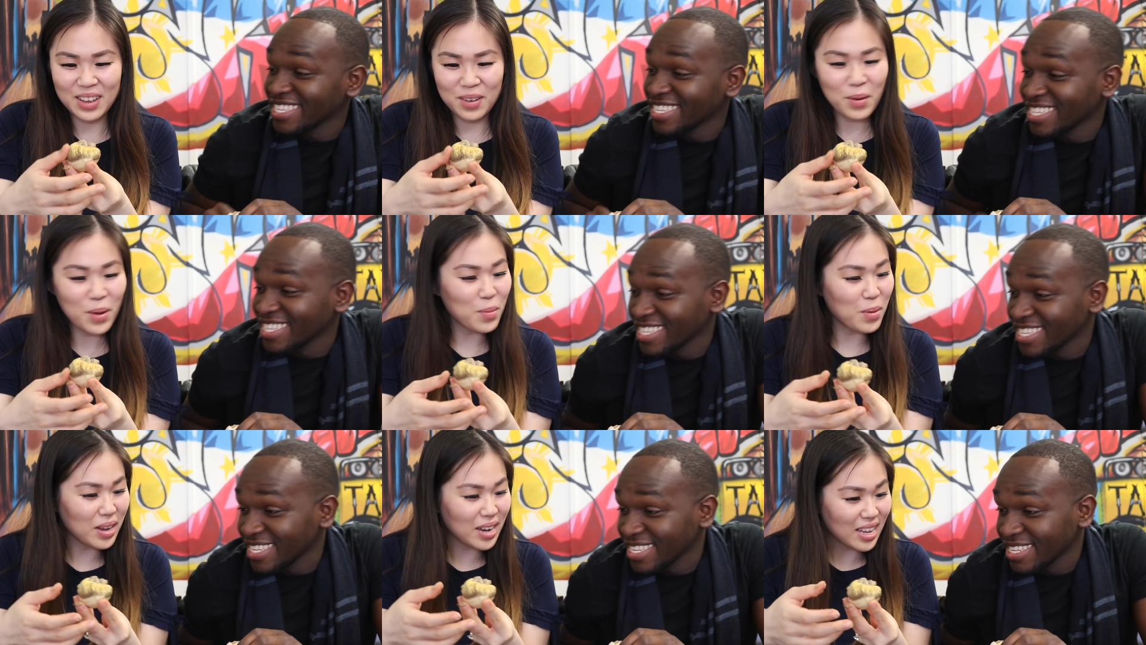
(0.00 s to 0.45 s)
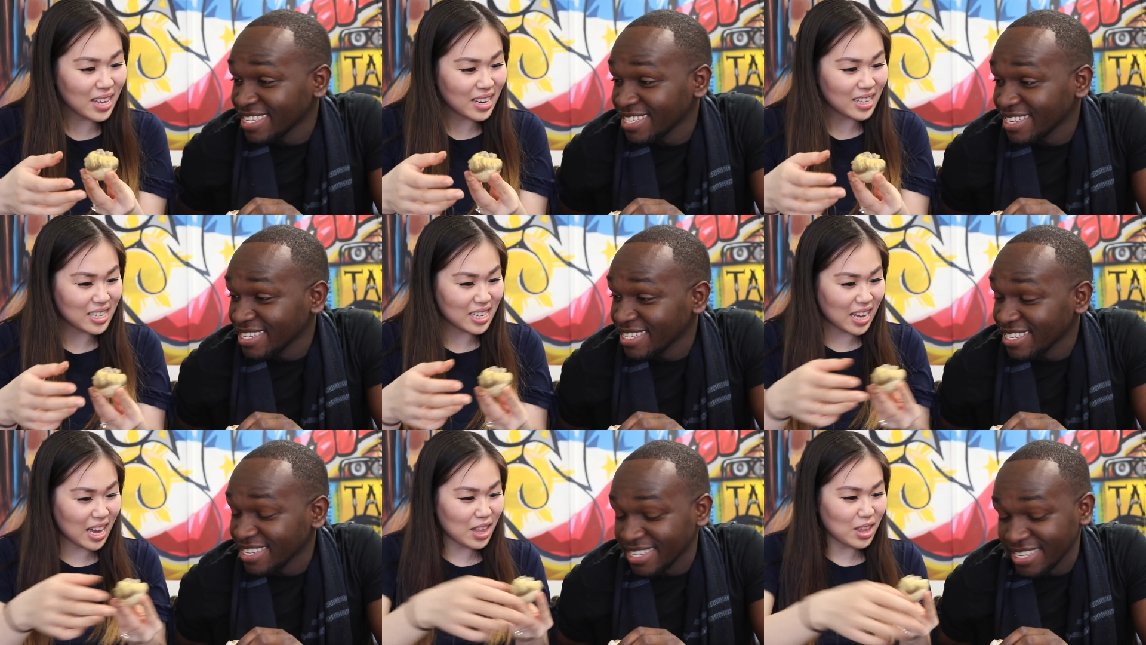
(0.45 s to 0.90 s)
Speaker 1: We're gonna eat it
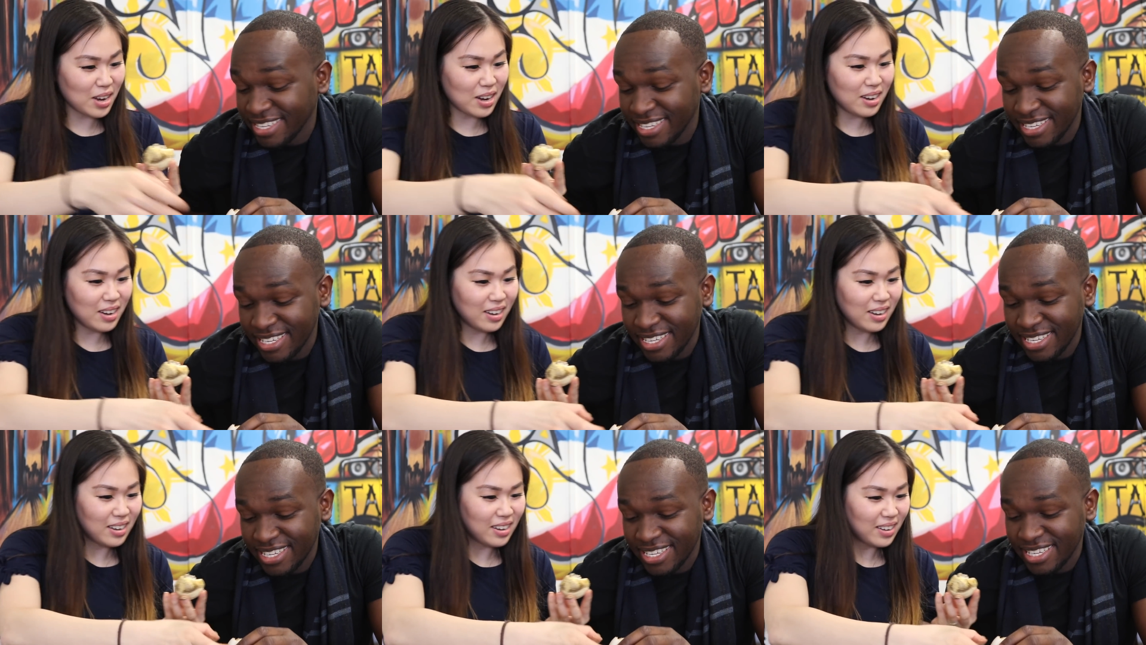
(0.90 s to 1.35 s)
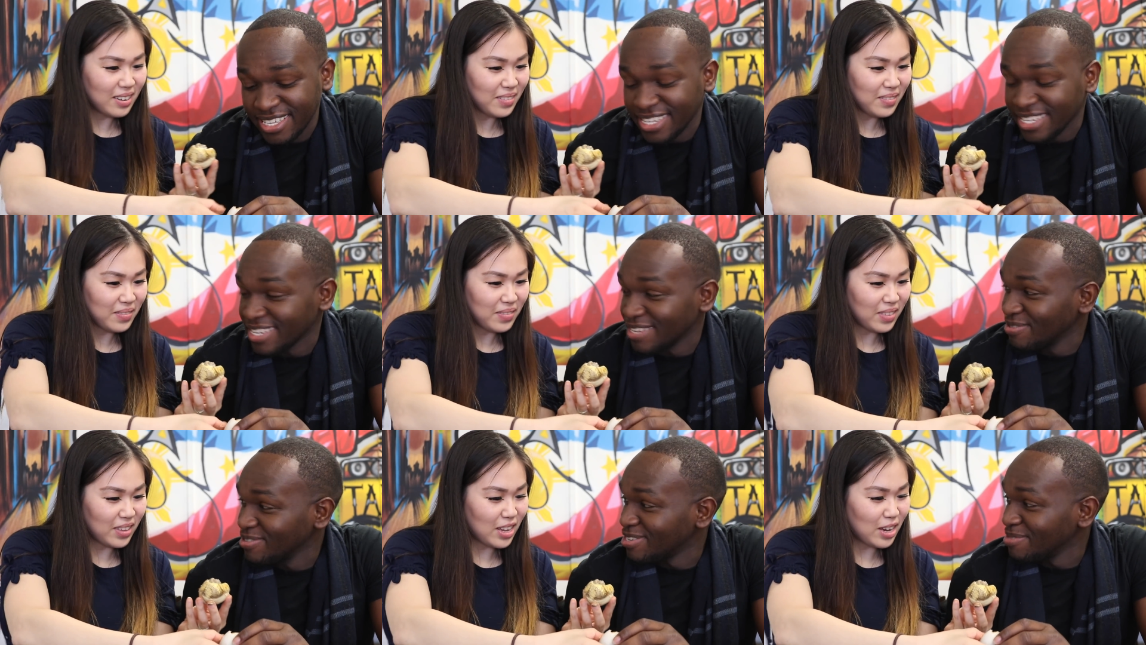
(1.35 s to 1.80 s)
together.
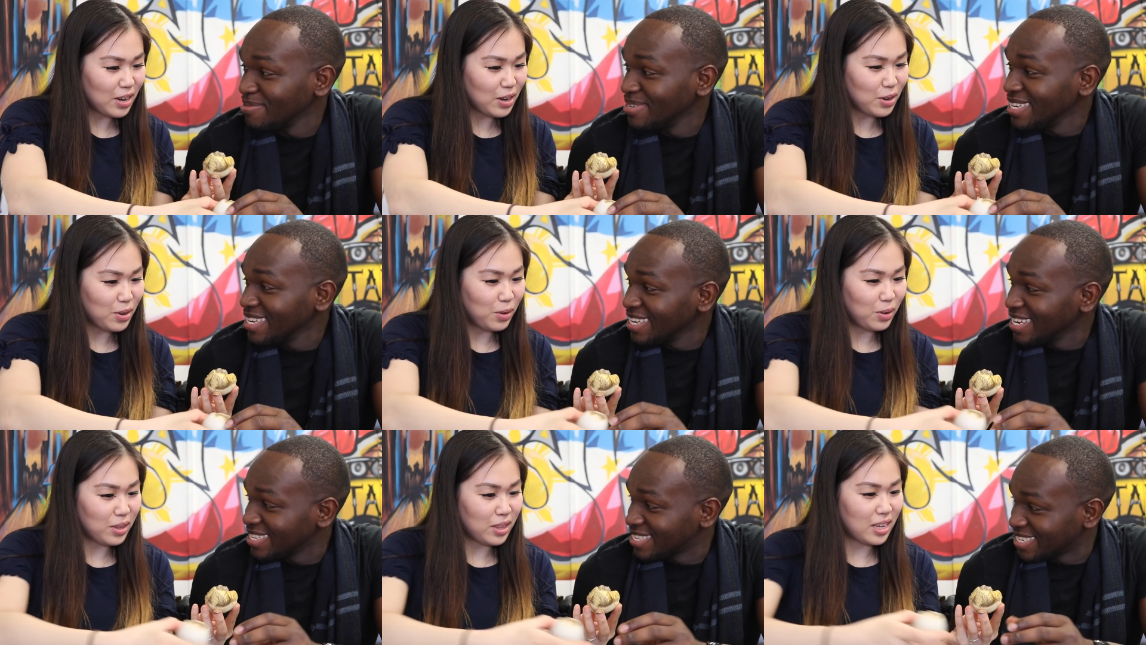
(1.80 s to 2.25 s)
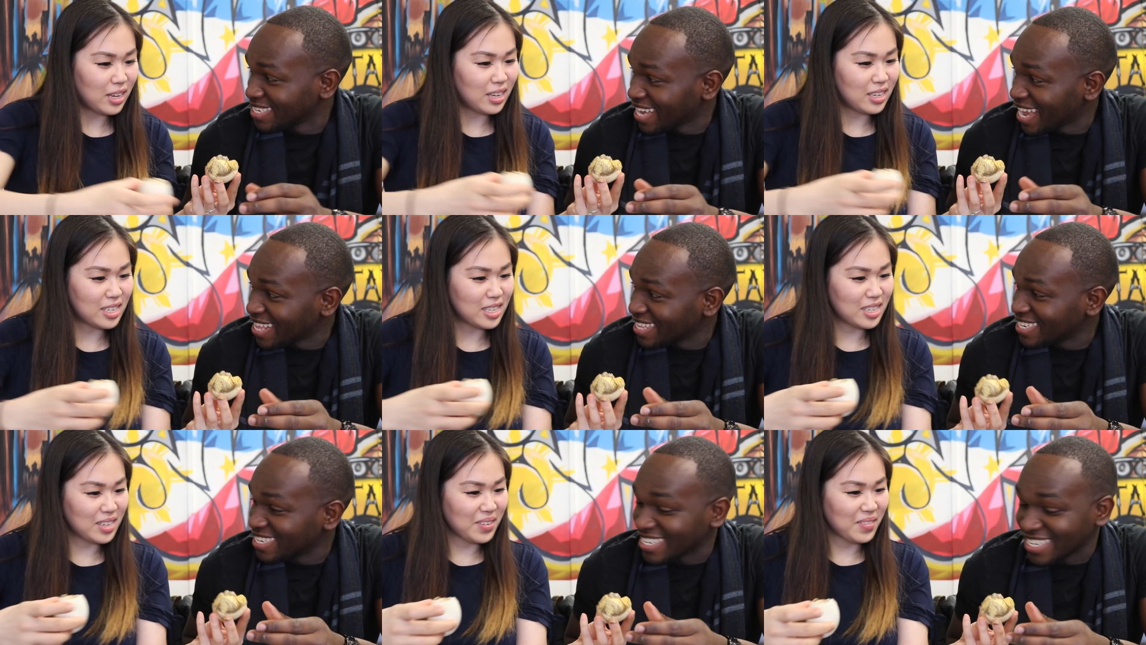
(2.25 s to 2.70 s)
What you eat it
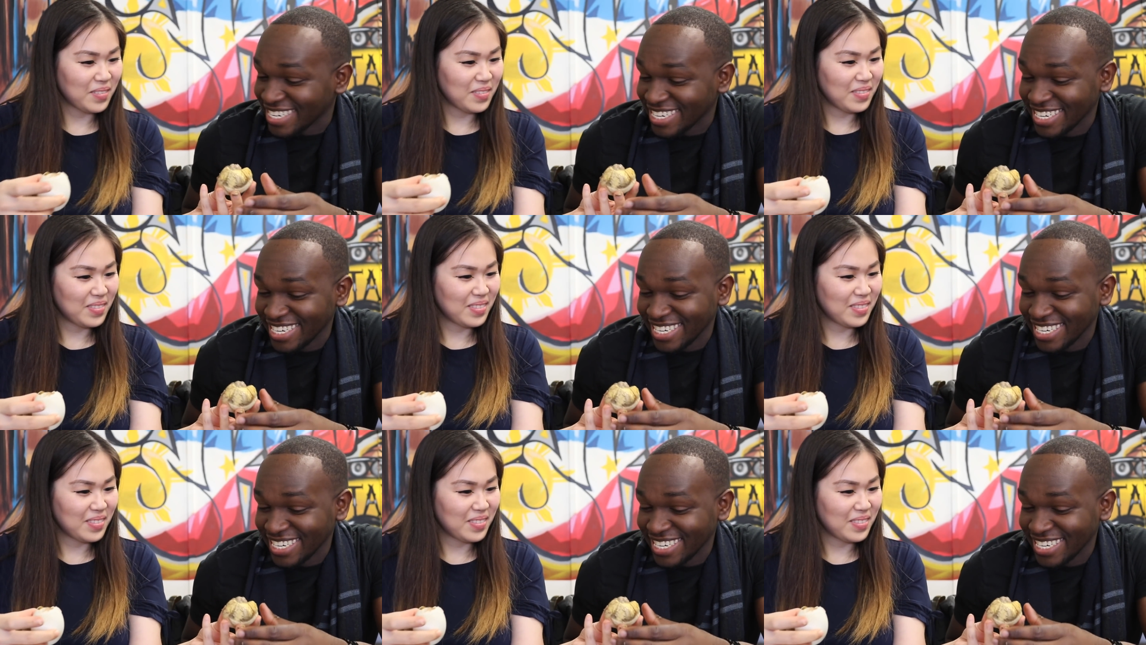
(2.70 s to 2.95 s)
together?